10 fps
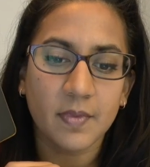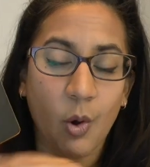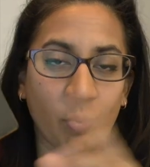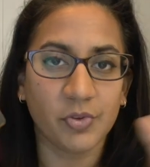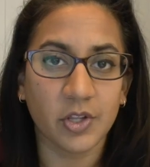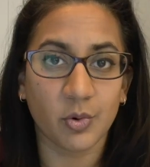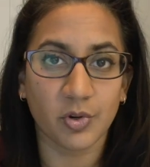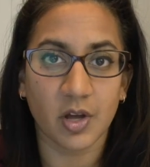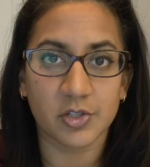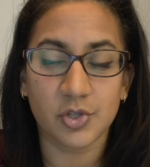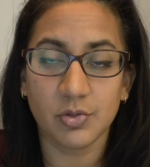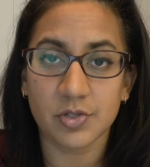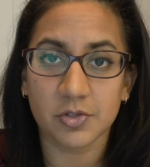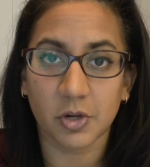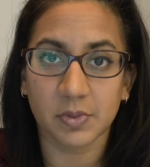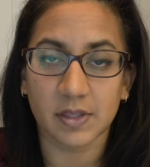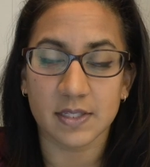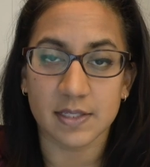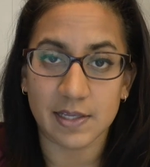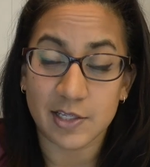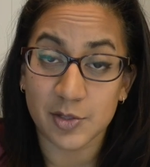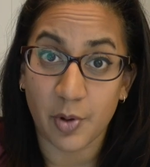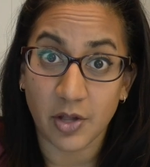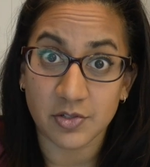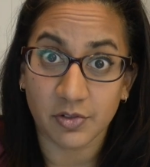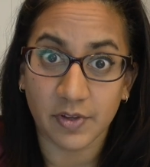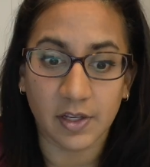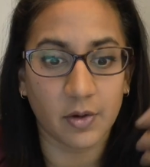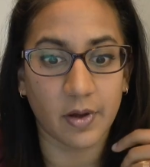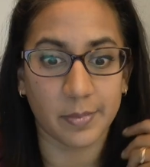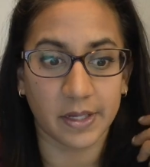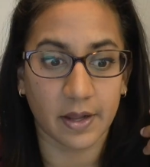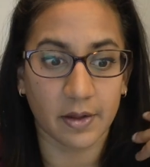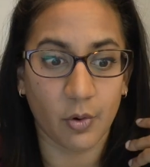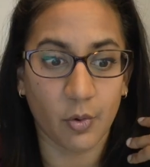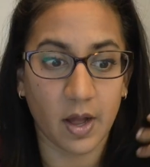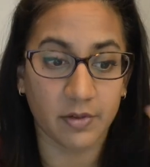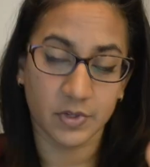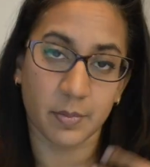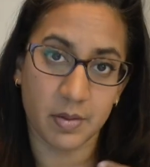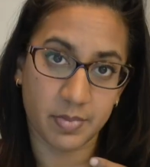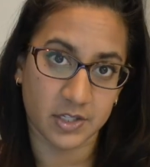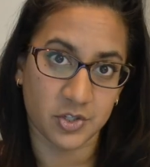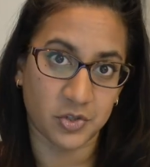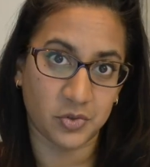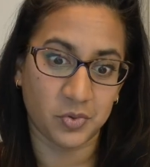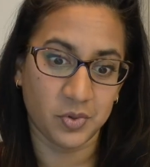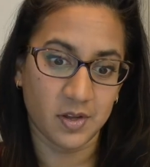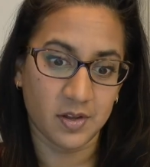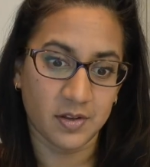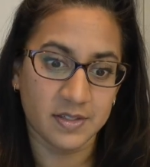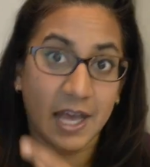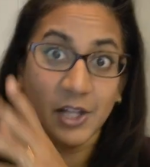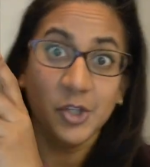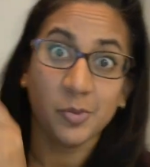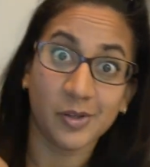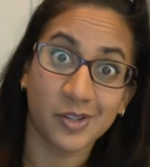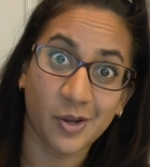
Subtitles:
Hopefully you are not too disturbed that this is a sponsored video. I mean, I've done my best to tell you about the